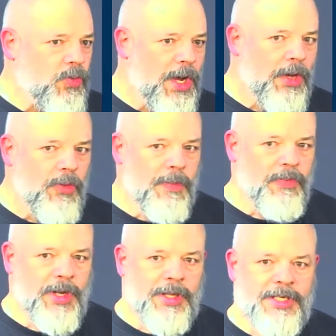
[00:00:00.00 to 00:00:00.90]
can we
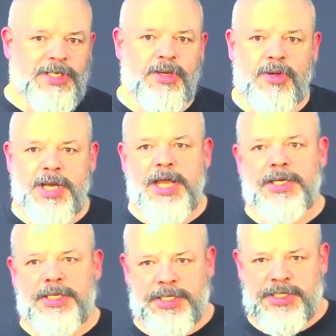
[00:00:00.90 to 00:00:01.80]
bring that's unique
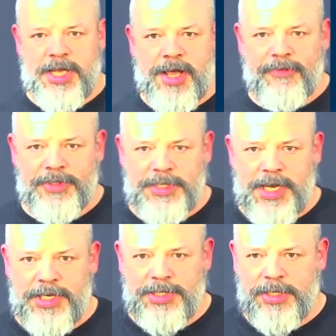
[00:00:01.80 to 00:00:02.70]
to this
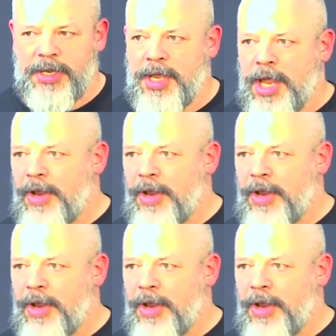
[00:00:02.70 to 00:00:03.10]
conversation? And